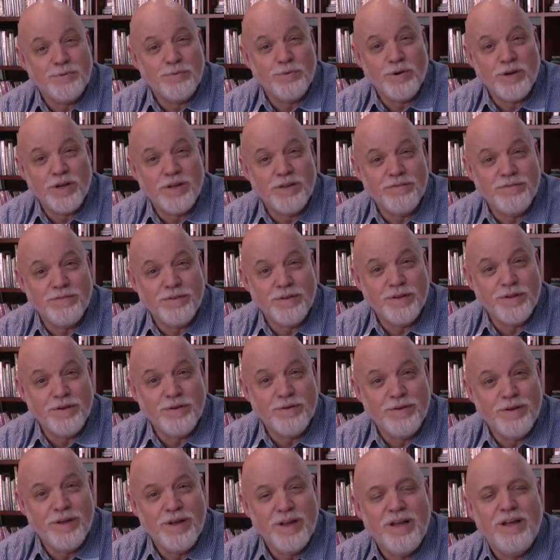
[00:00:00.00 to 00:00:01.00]
working for you.
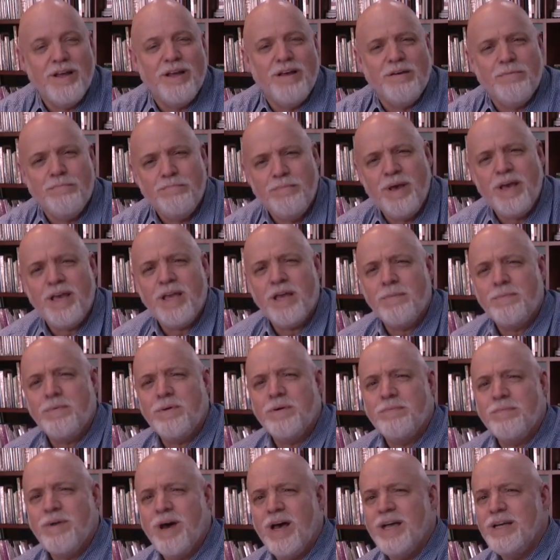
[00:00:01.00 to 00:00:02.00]
Make up
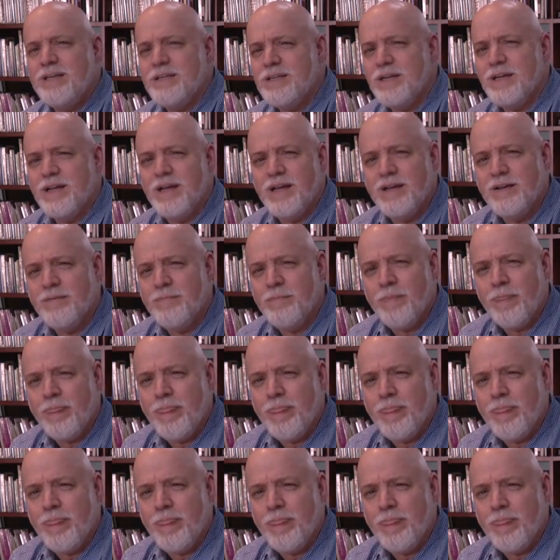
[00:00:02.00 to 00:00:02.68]
your mind today.